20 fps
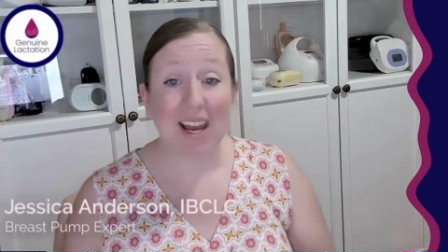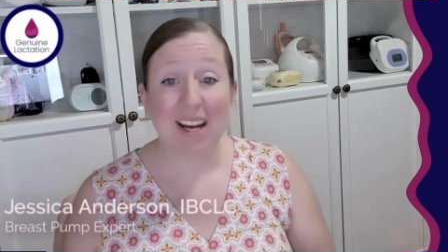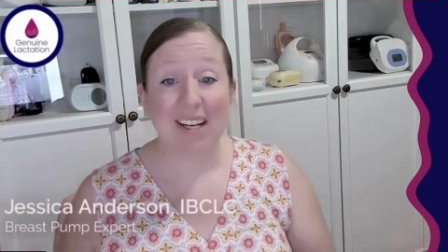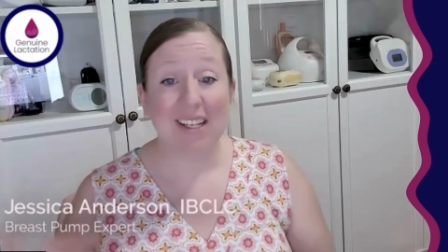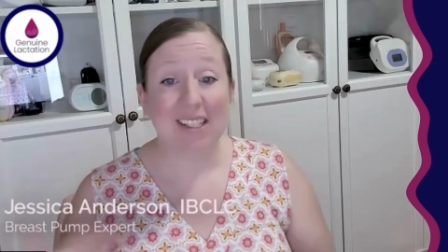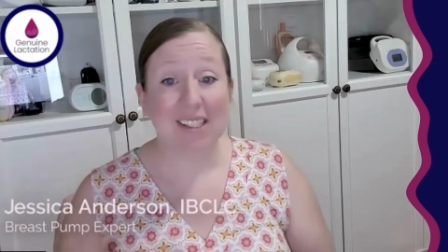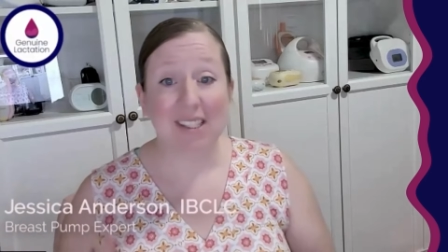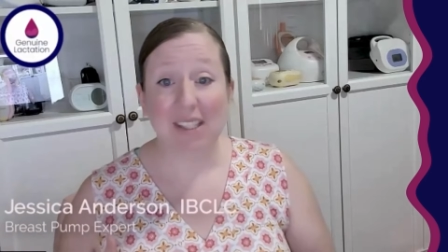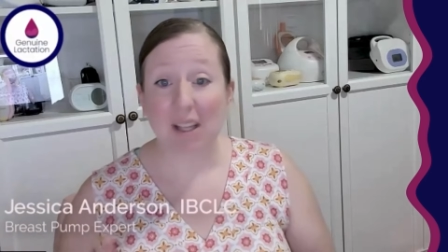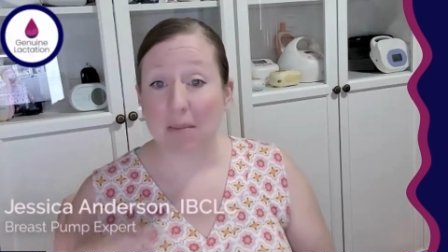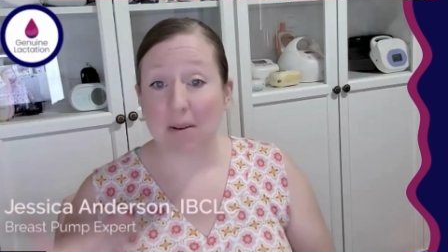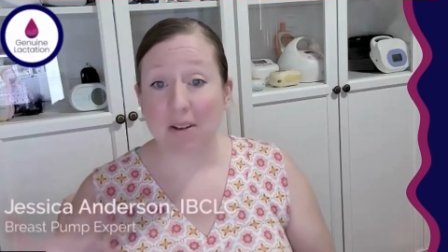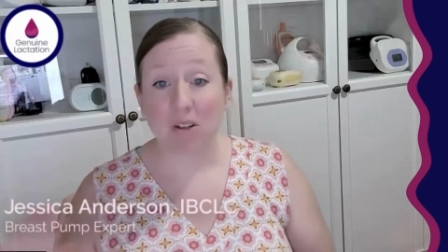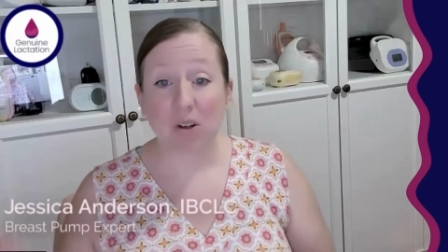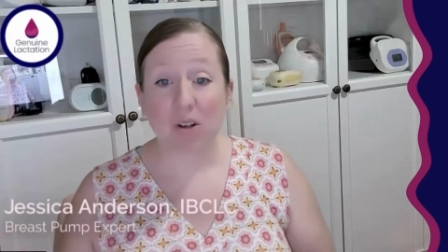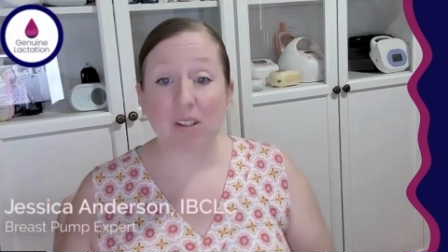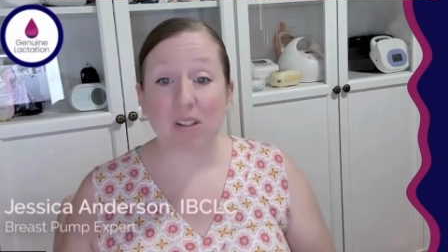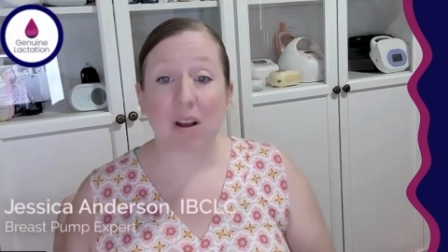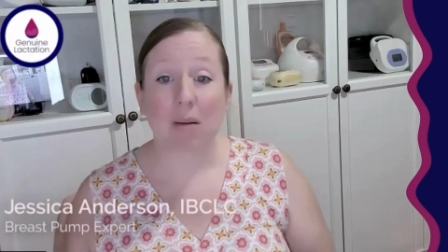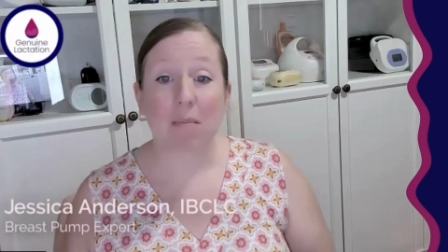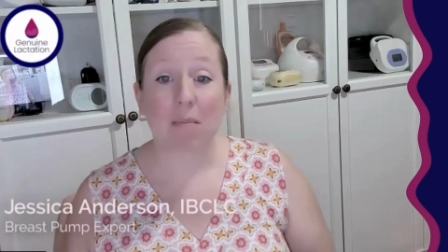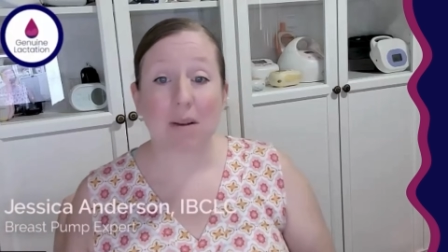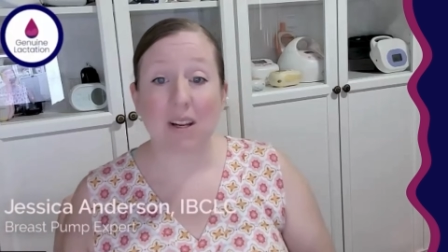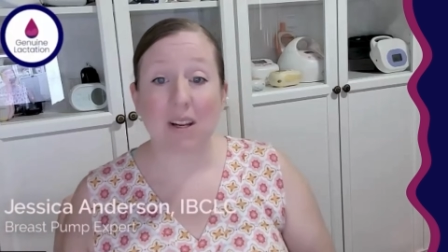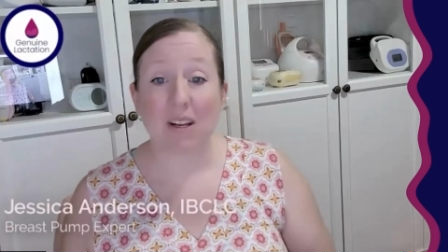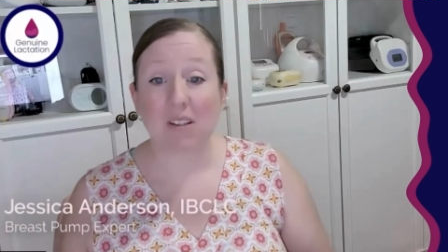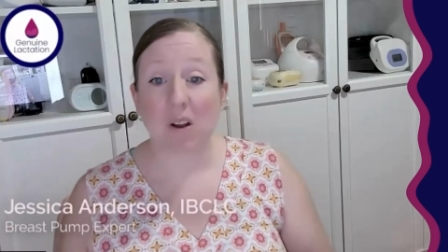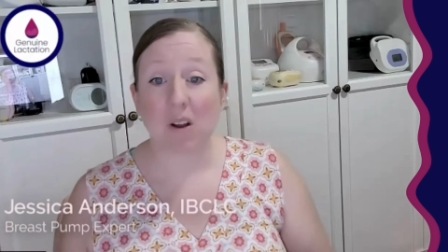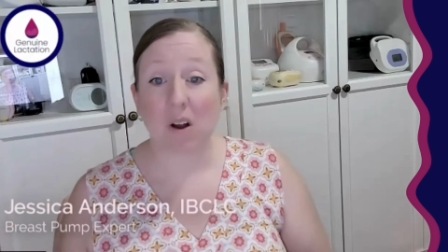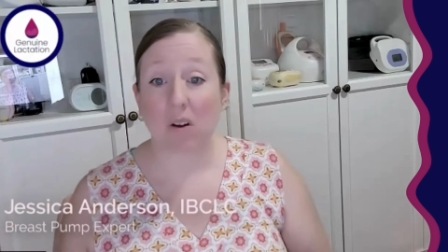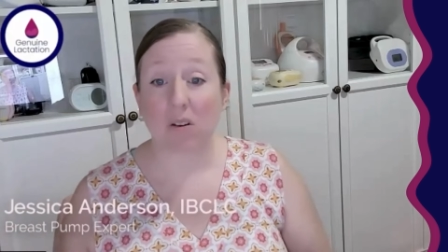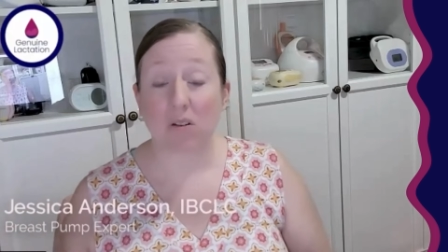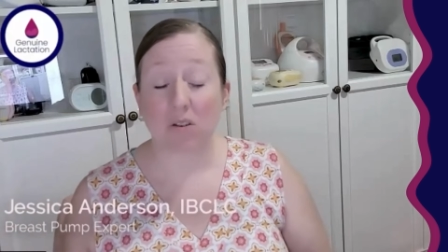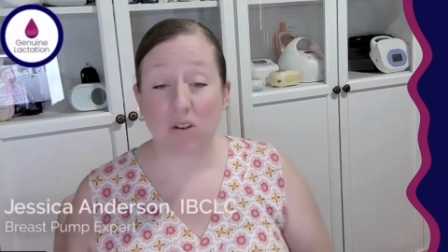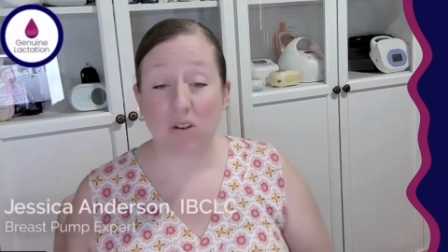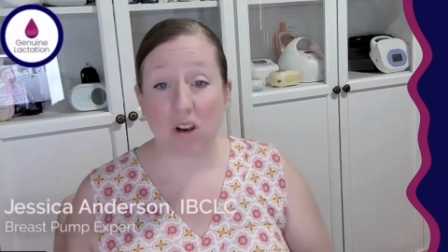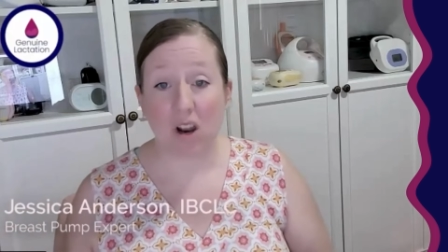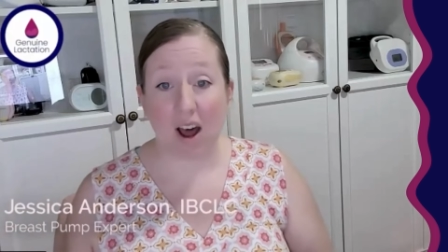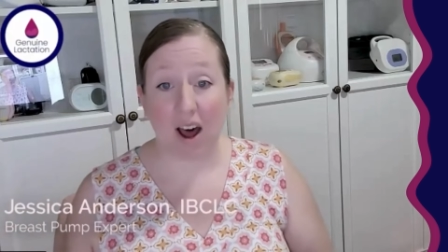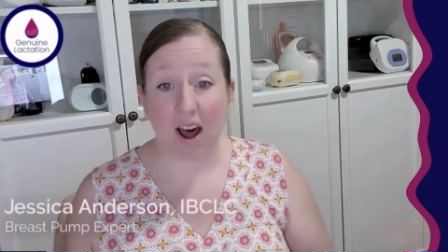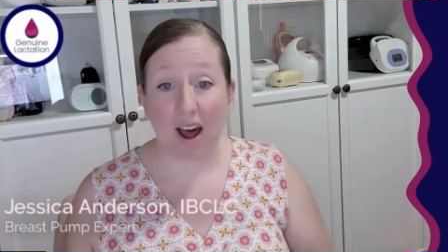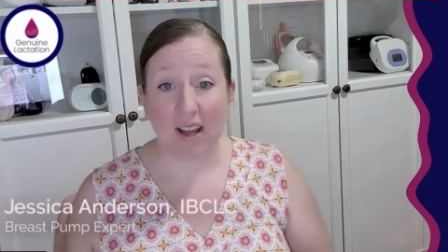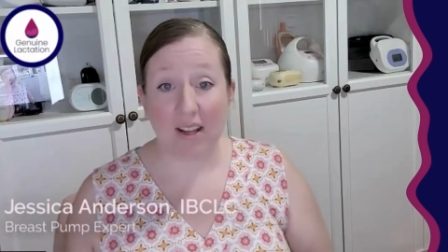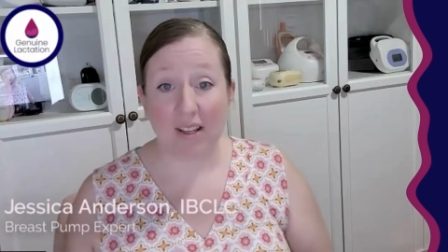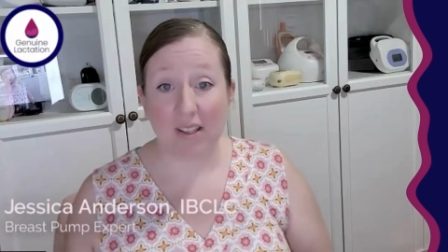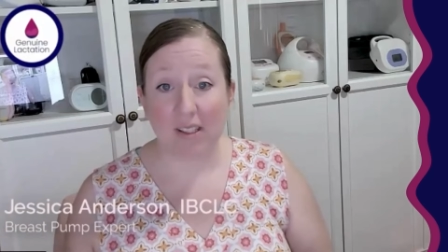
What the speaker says: Some insurance companies are not.